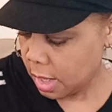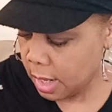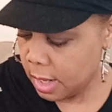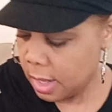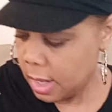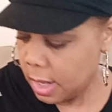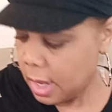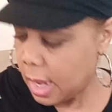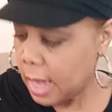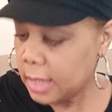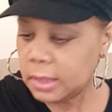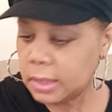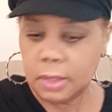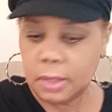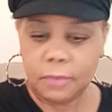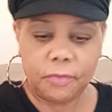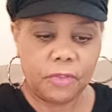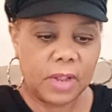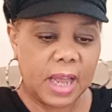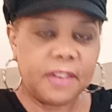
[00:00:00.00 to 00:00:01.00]
I just didn't feel
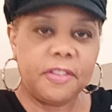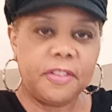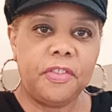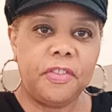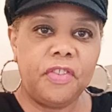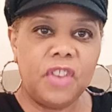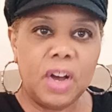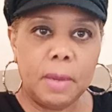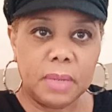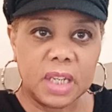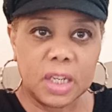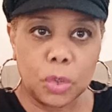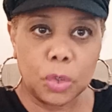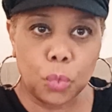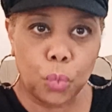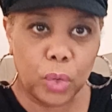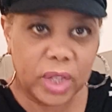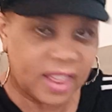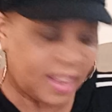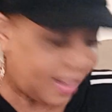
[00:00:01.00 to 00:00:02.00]
like fumbling with
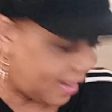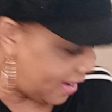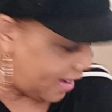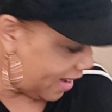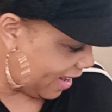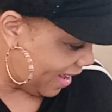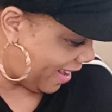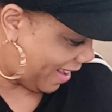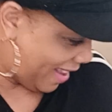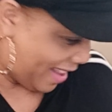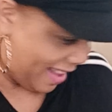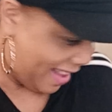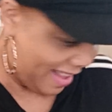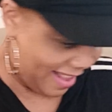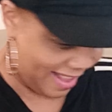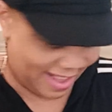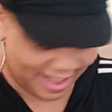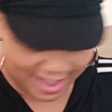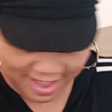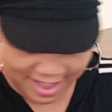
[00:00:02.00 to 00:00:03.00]
it.
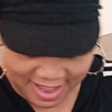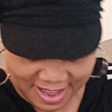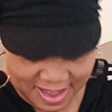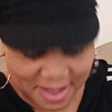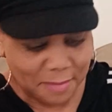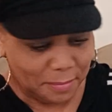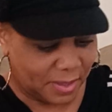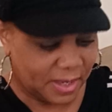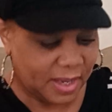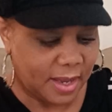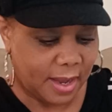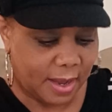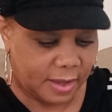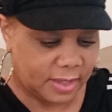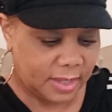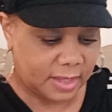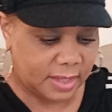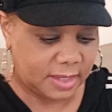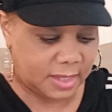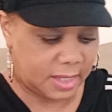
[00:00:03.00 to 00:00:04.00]
But yeah, it
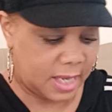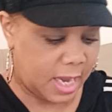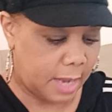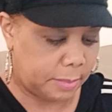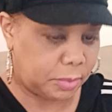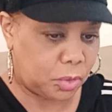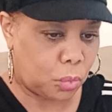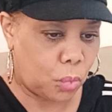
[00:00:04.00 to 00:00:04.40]
snaps well.